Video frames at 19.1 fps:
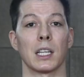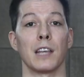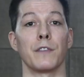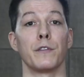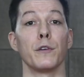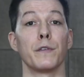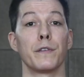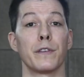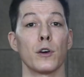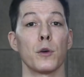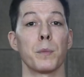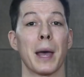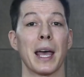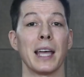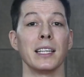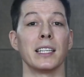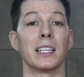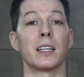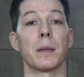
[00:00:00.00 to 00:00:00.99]
If you feel
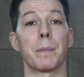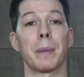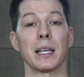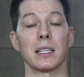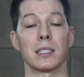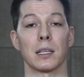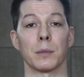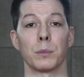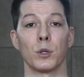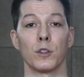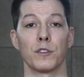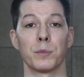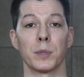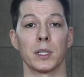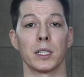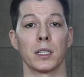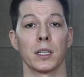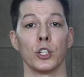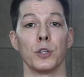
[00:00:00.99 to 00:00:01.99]
pain in a basic
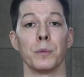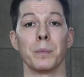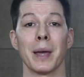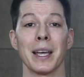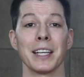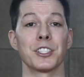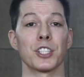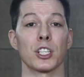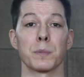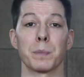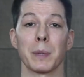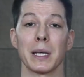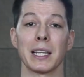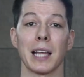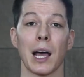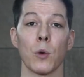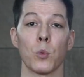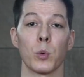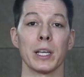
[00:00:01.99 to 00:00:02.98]
movement, you may just be
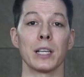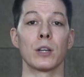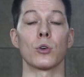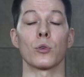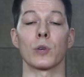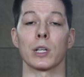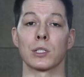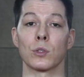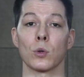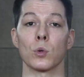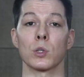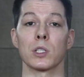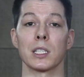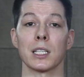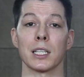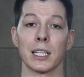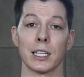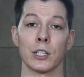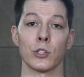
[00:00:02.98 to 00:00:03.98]
that weak or
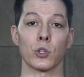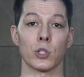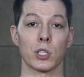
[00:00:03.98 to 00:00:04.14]
exhausted in your